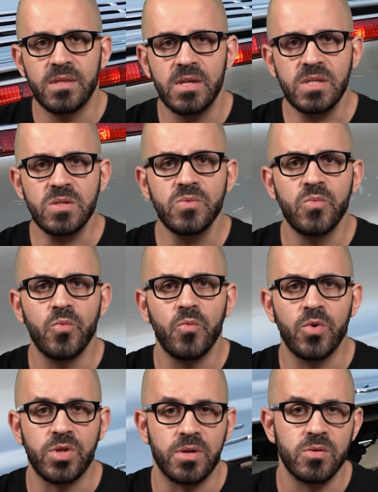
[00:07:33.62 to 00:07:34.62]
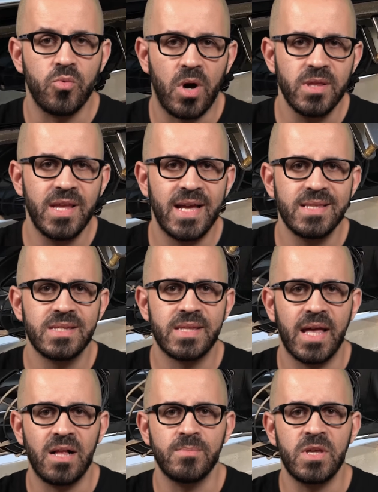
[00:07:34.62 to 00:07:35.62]
This would on the one hand
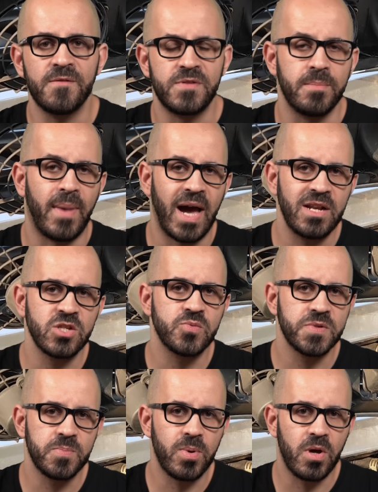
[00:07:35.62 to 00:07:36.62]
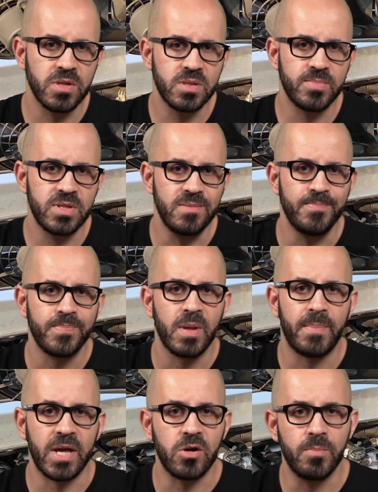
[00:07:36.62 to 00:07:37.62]
tell me if the mileage was plausible
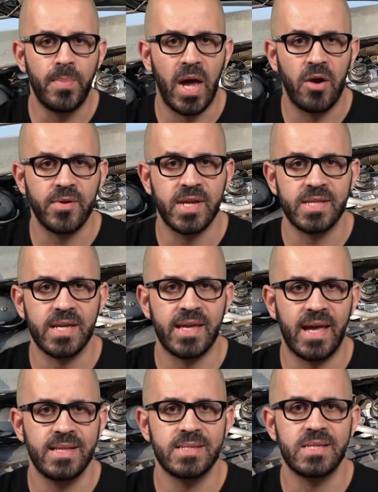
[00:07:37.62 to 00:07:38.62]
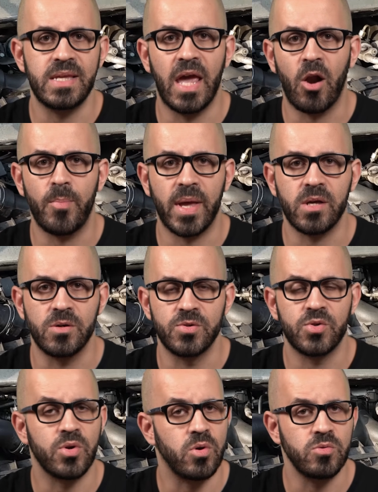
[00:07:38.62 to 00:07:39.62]
by comparing it against the airbag
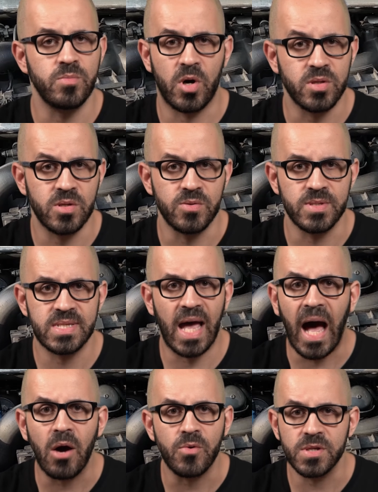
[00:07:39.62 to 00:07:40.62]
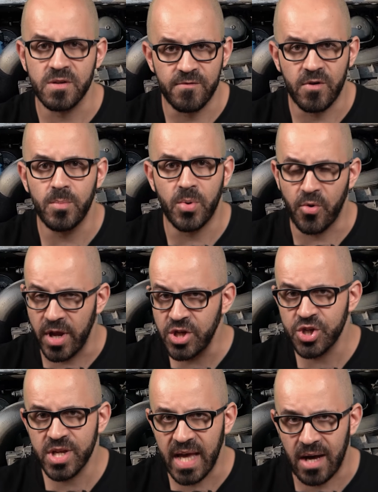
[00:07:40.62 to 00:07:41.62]
control module's hours of
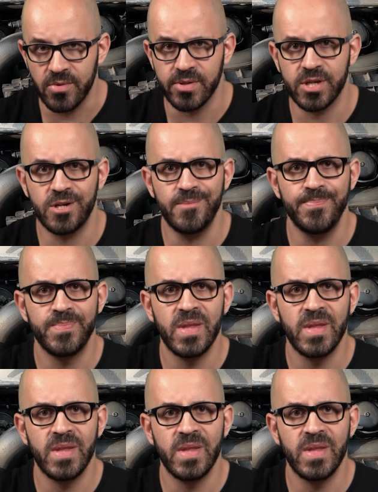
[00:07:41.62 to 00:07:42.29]
operation counter,